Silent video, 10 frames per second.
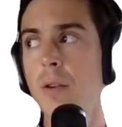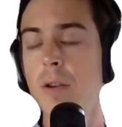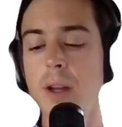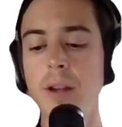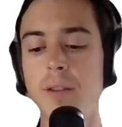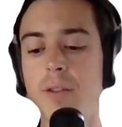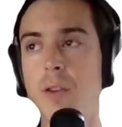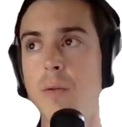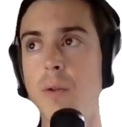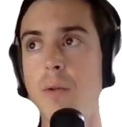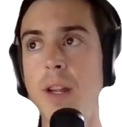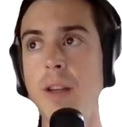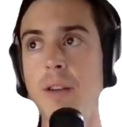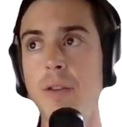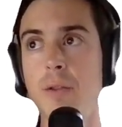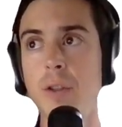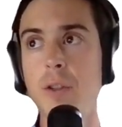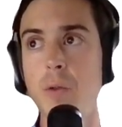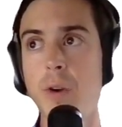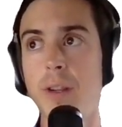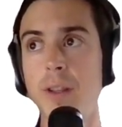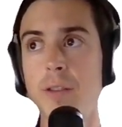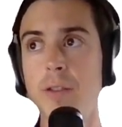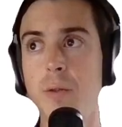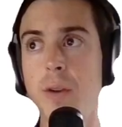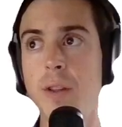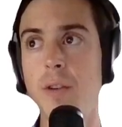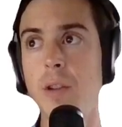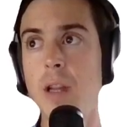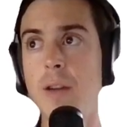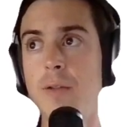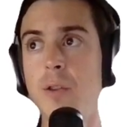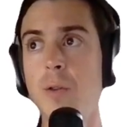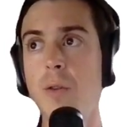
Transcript: Okay, so we're ready to do the join. Let's just do another left join.